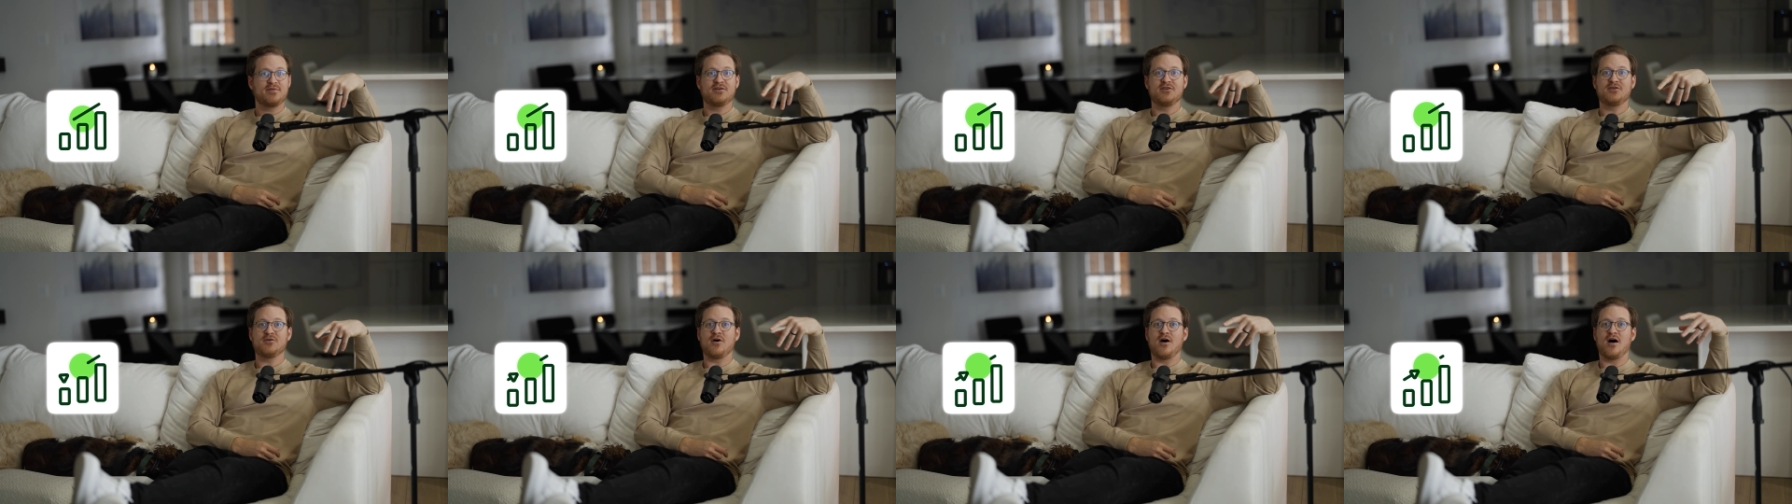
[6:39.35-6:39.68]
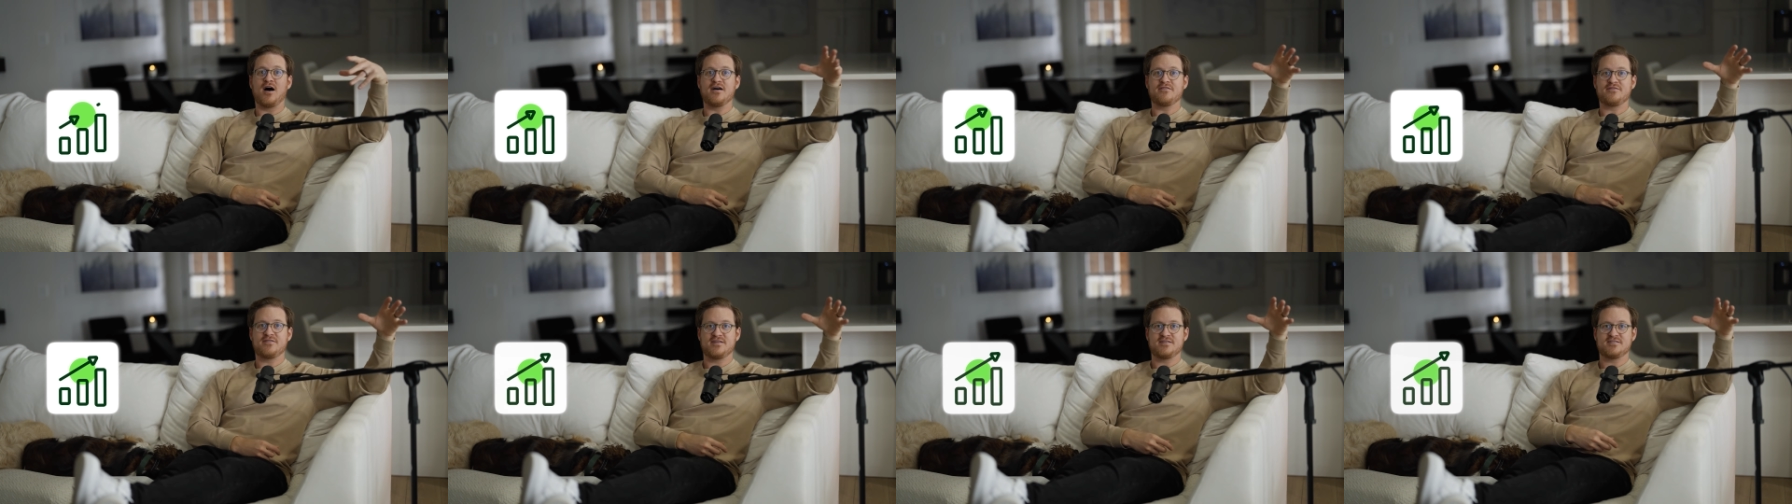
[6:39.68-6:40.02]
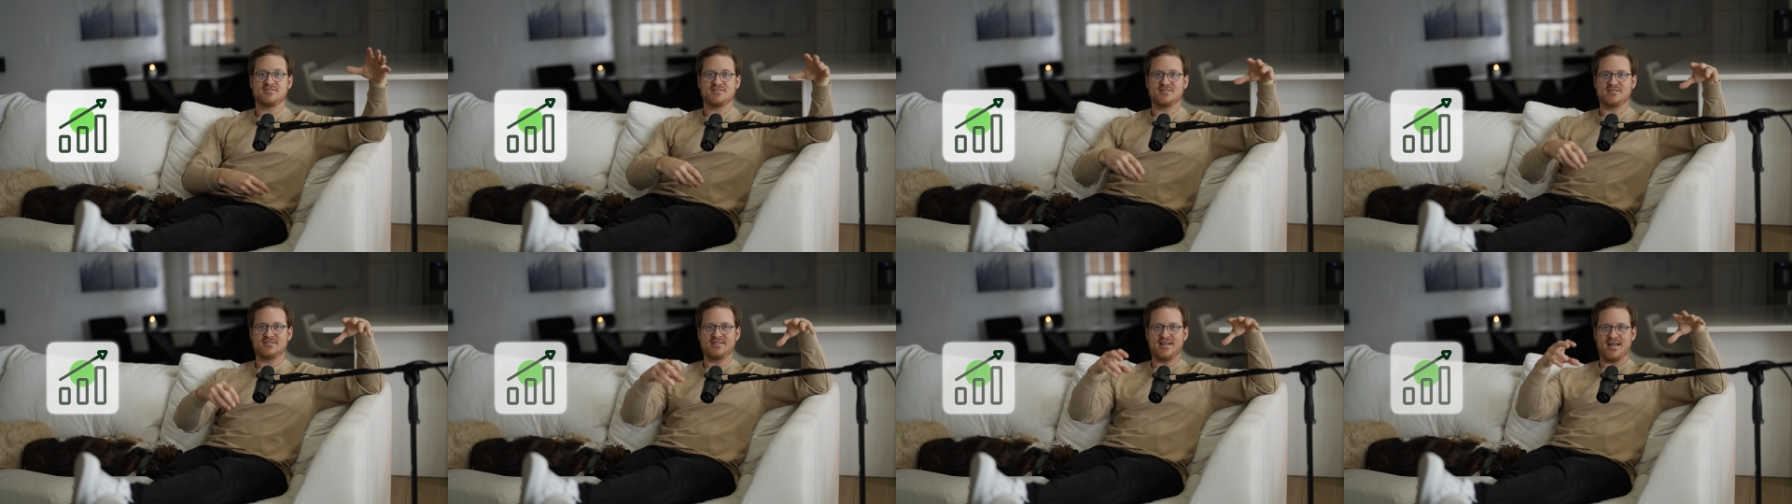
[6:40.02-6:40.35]
a new office.
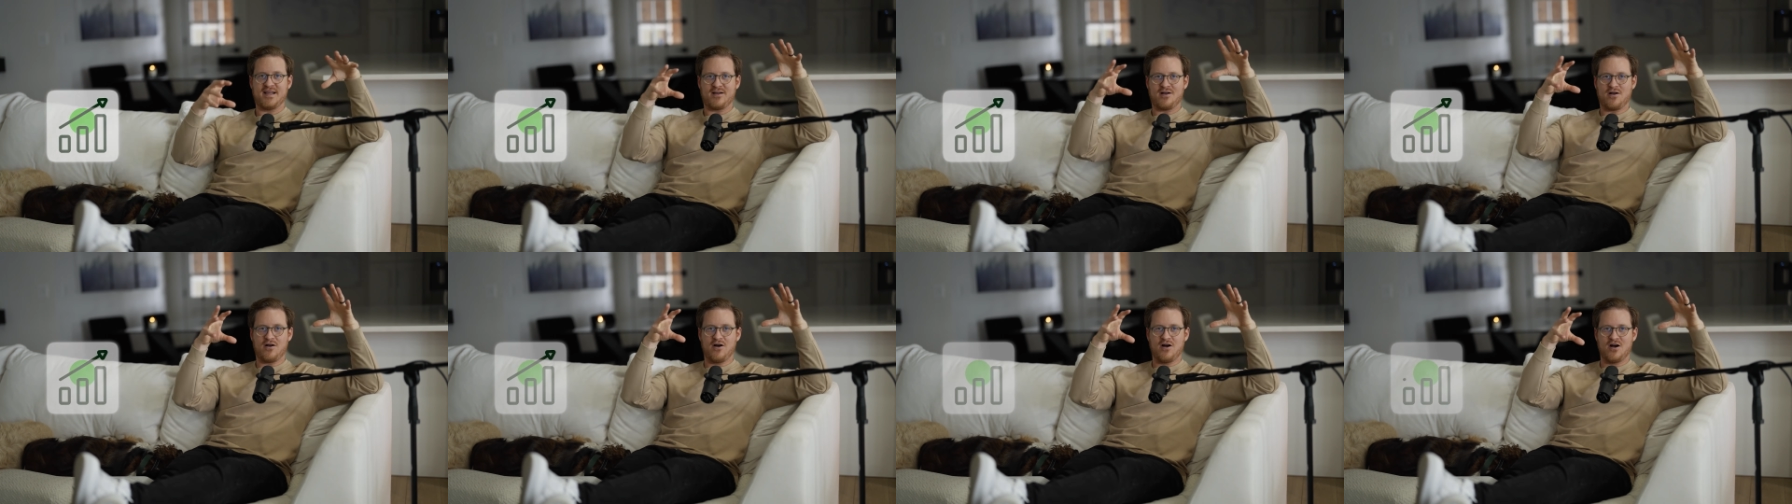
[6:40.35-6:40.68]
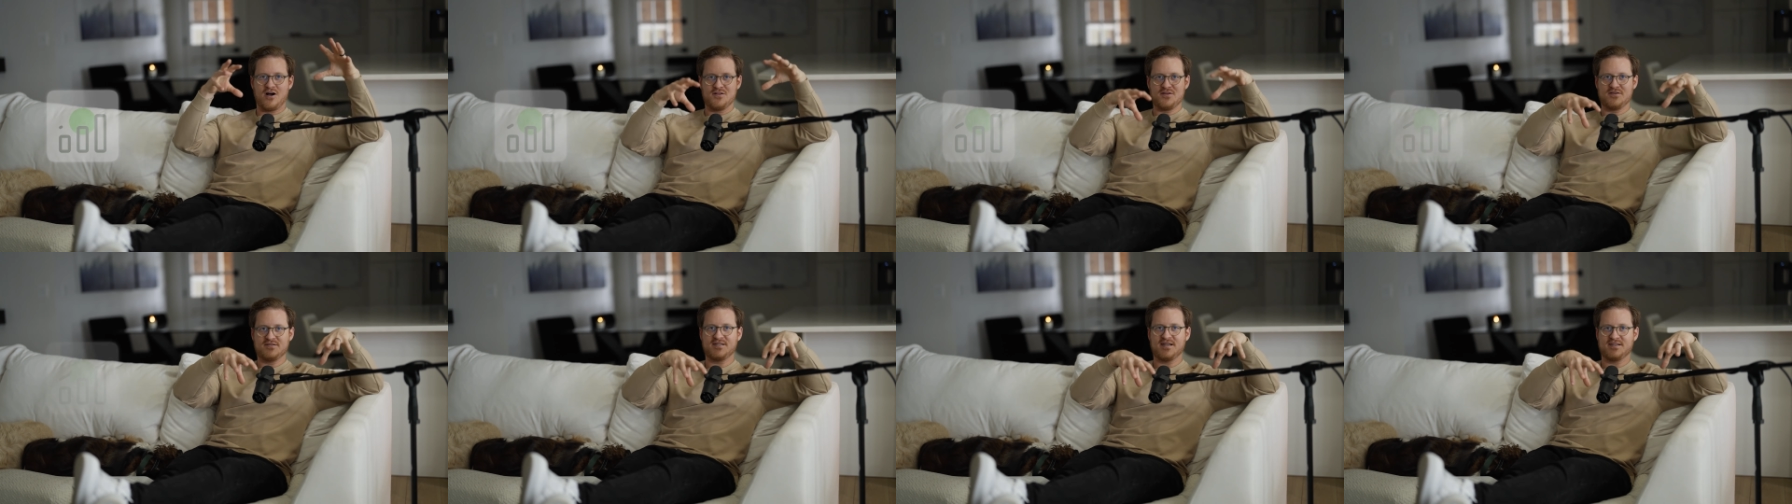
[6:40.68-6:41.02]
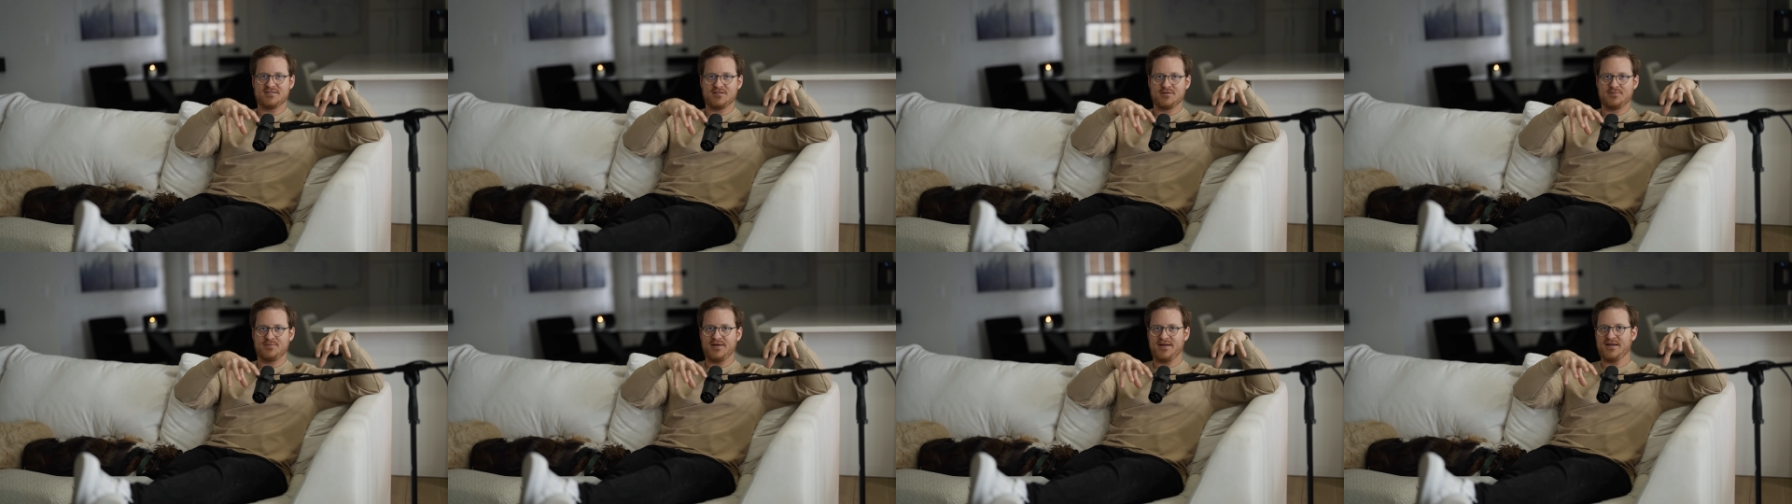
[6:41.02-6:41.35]
Just take all those
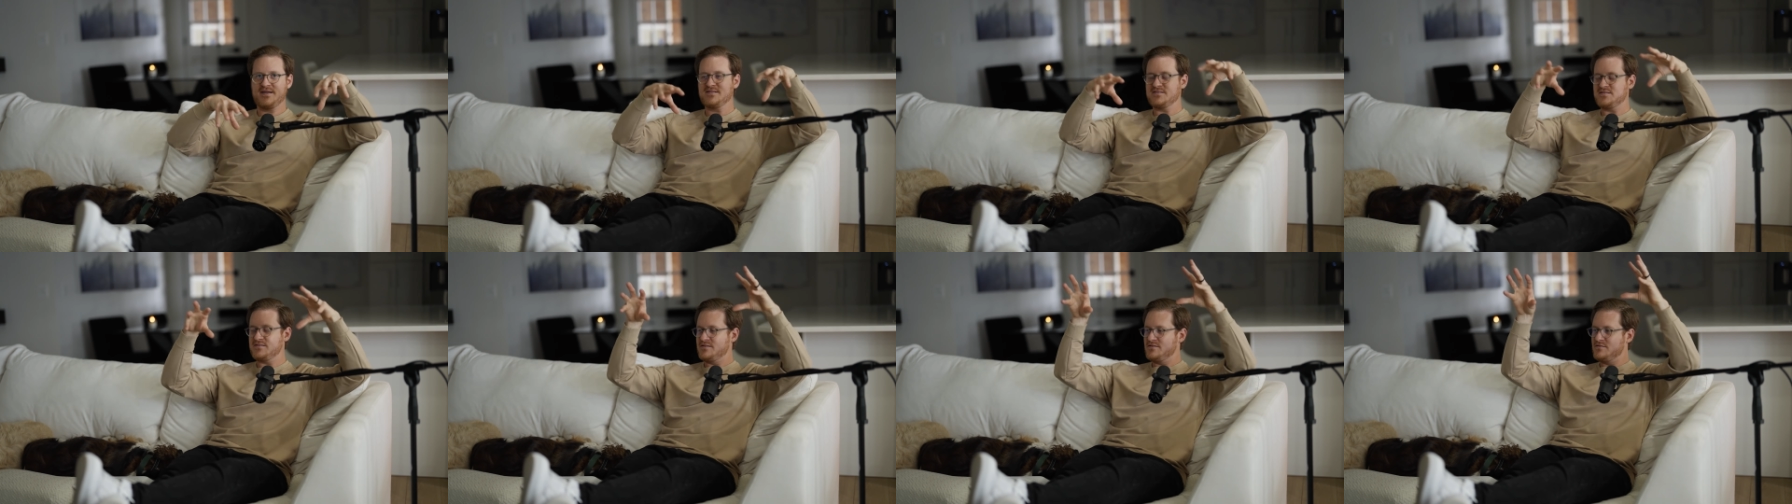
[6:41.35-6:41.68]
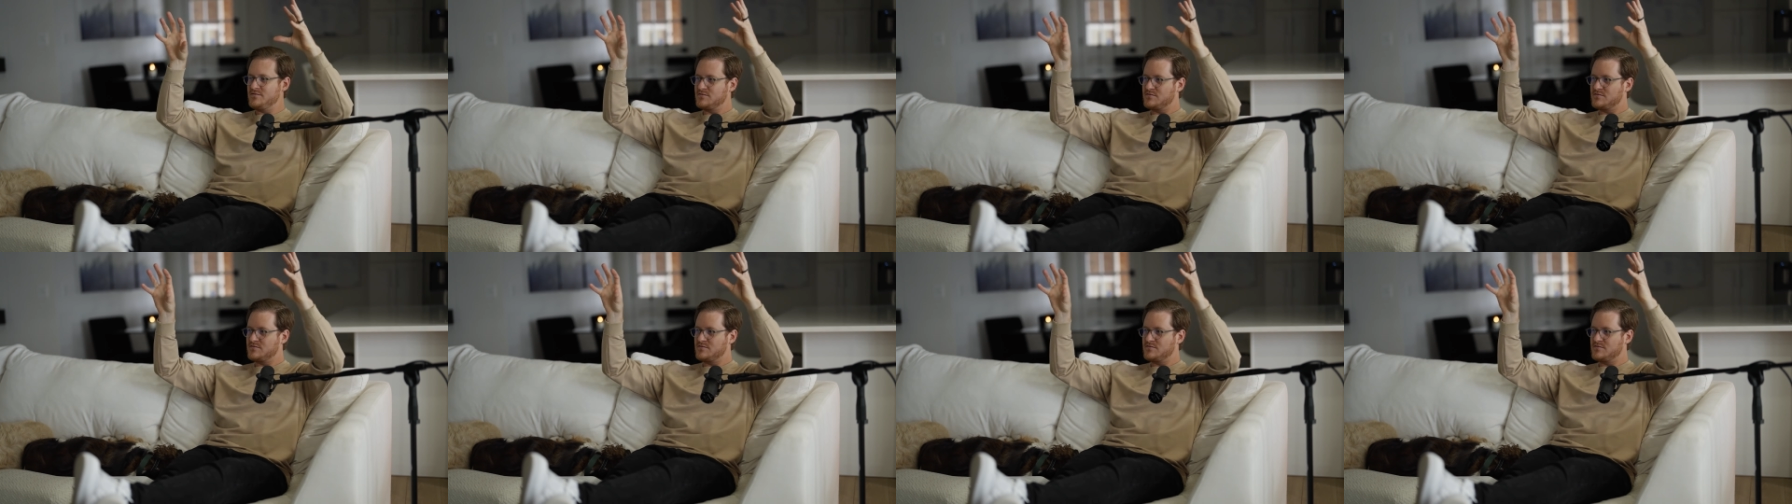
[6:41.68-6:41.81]
SOPs,